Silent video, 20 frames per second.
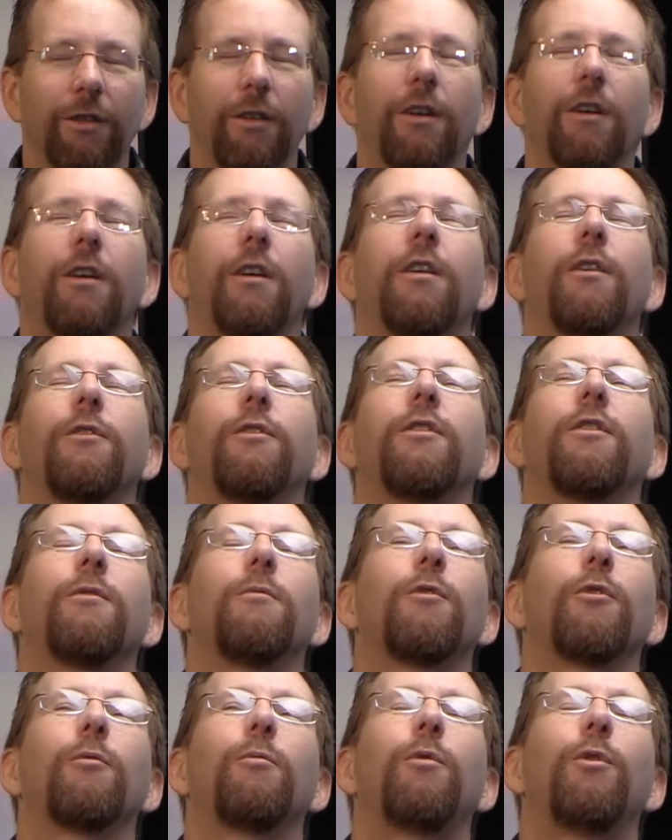Oh, it was the
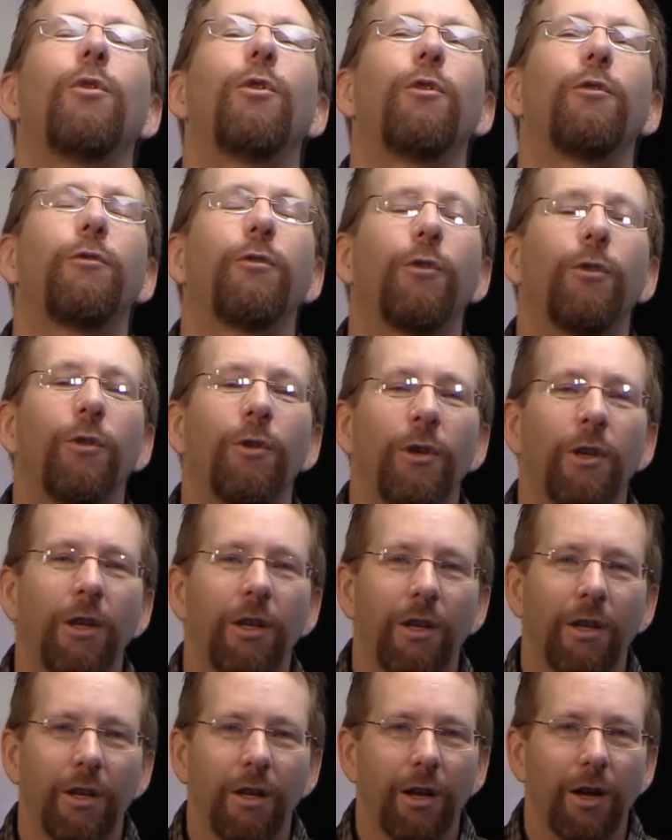most beautiful
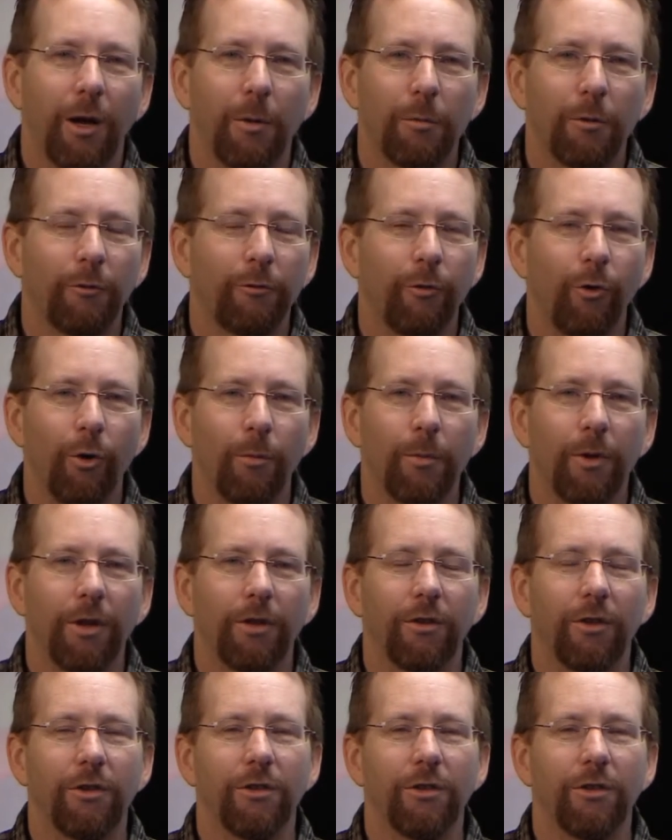uh, performance,